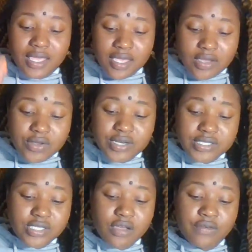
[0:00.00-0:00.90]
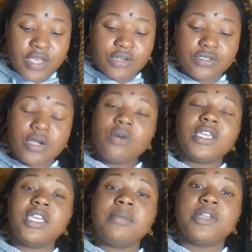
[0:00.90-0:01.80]
Heal yourself. Don't
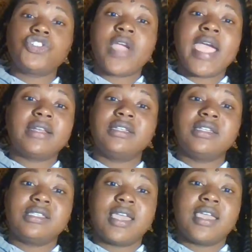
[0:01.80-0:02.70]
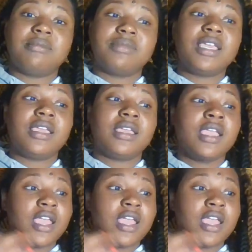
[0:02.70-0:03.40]
keep attracting the same thing.